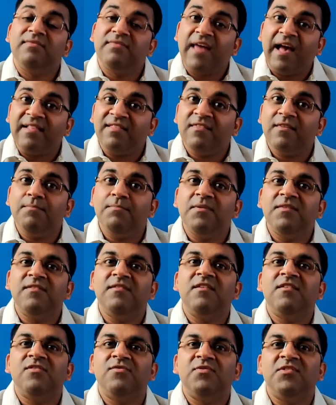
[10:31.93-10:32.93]
That's a
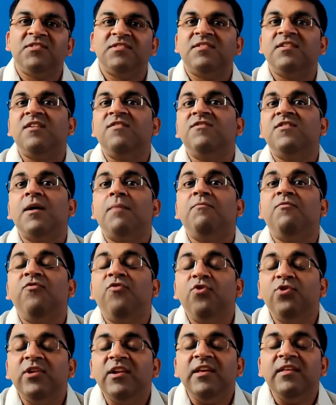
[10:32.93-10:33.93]
business which serves up
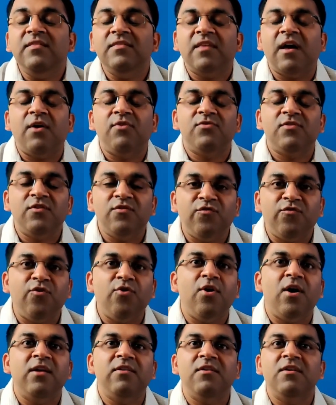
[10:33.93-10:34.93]

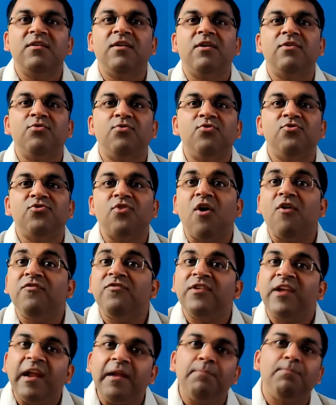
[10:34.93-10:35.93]
14,400 crores of
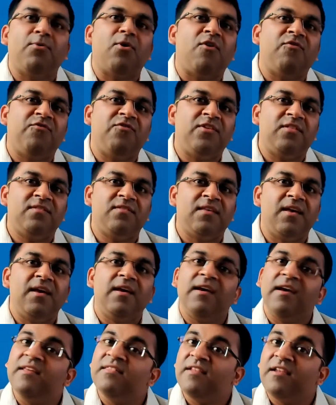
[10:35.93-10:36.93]
net profits
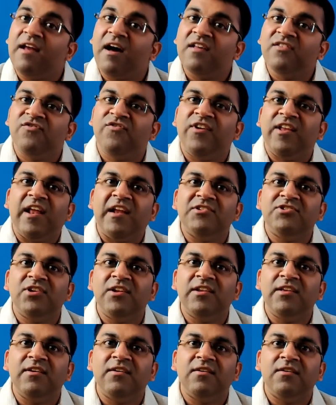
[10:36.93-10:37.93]
in the last financial
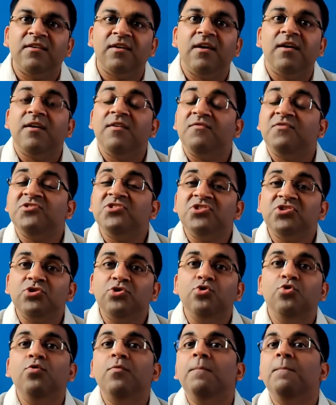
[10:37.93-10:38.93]
year, which is
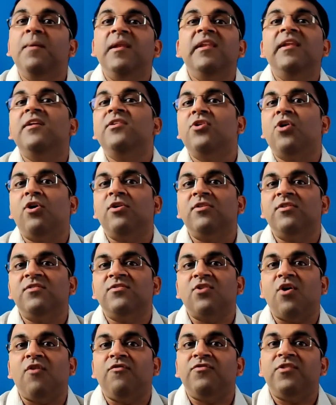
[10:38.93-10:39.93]
$2 billion
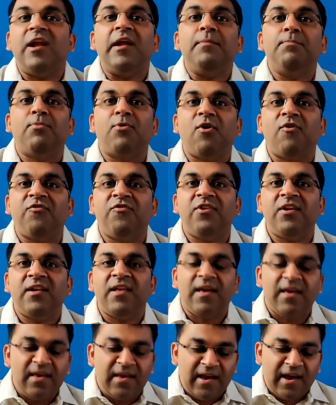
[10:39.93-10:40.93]
of net profit,
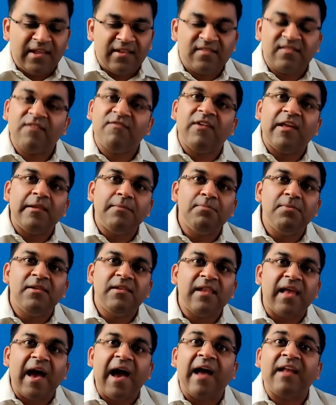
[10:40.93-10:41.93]
and it's
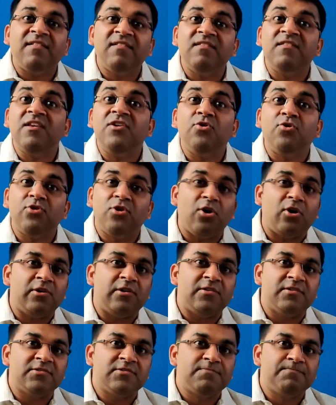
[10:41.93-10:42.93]
available at
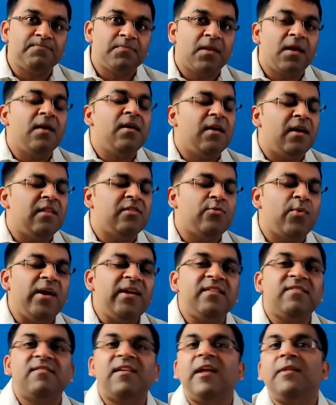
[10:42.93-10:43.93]
$0. It's
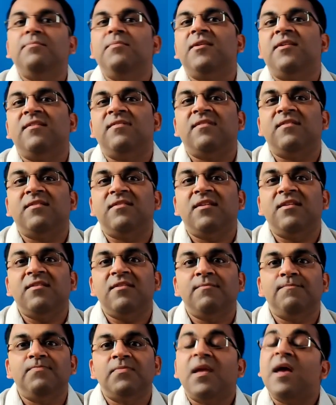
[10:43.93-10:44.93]
quite a statement, isn't
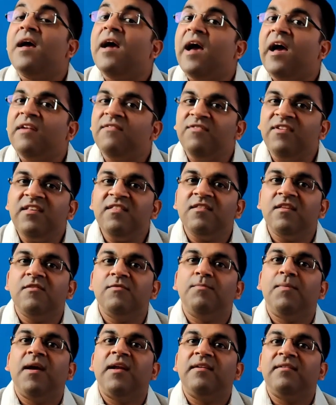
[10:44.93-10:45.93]
it? And we
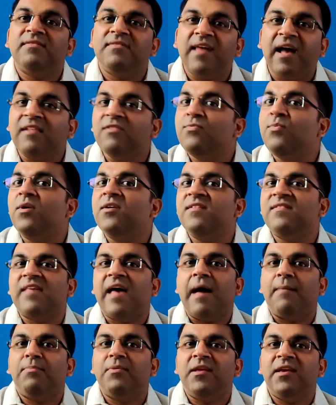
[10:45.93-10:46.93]
suspect that's what is
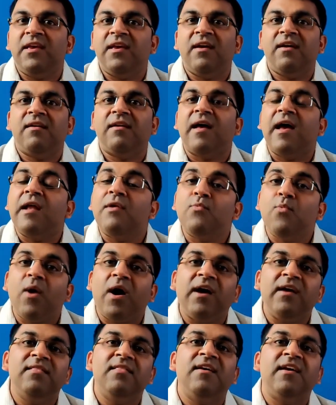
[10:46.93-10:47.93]
happening here and
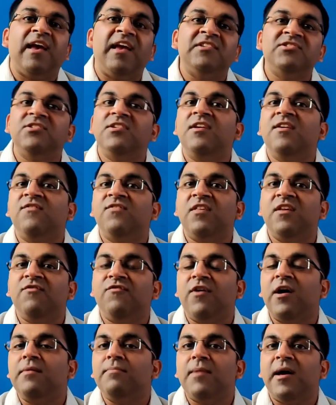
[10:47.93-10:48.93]
why the HDFC
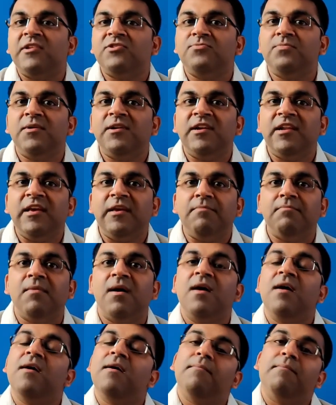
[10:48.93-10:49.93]
fund management team
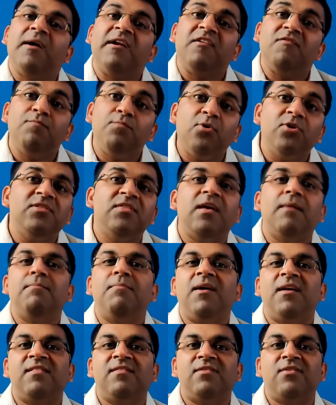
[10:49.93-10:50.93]
might have put their
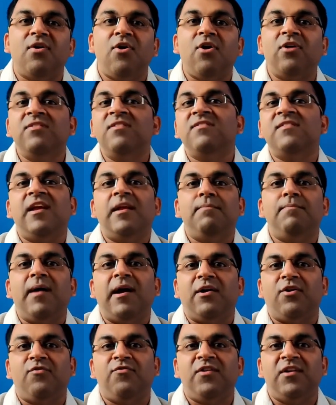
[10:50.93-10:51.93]
bets on the State
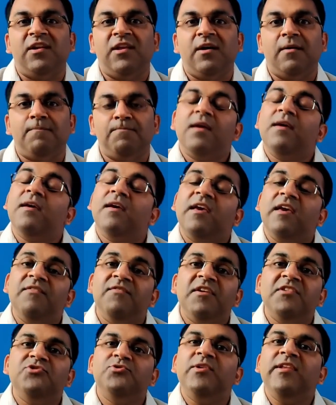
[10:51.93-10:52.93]
Bank of India.
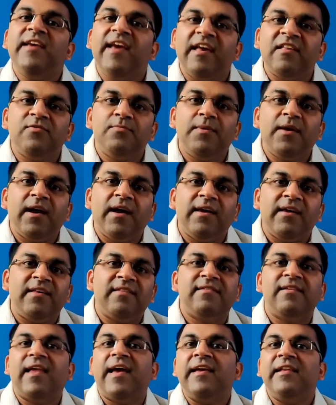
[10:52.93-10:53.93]
Eventually, SBI
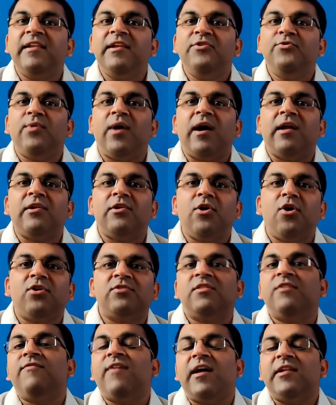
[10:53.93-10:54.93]
is likely to
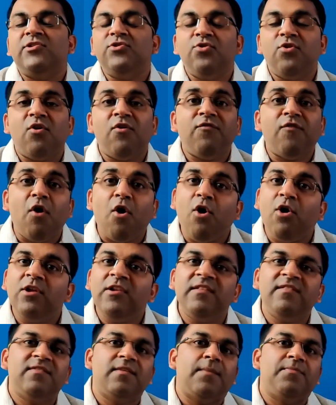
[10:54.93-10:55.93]
unlock the value of all
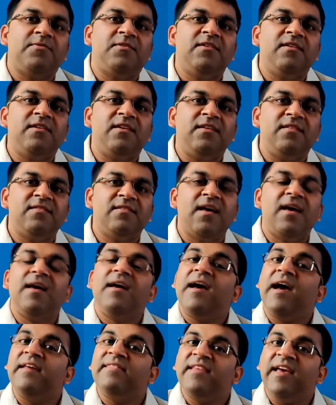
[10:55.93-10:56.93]
its subsidiaries,
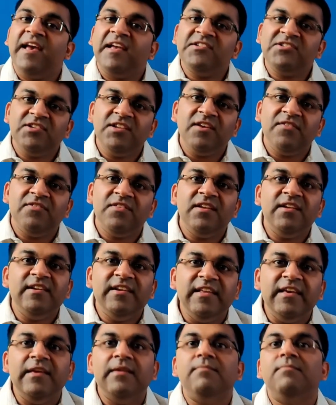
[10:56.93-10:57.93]
and the HDFC
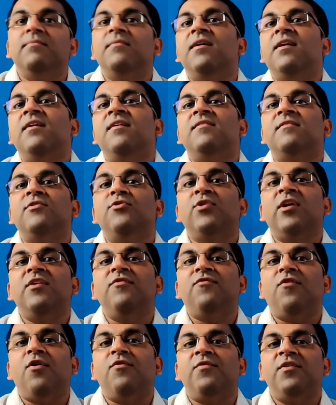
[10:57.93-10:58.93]
team is looking
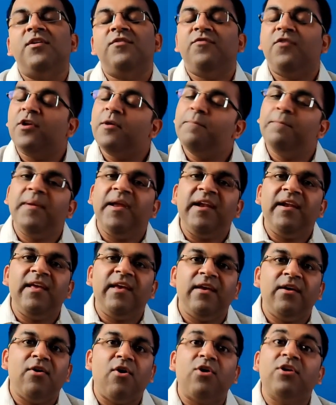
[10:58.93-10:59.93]
forward for a
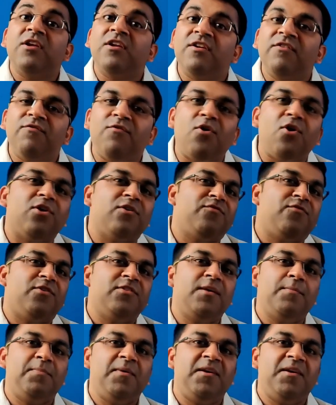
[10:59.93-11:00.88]
payday or a reward for their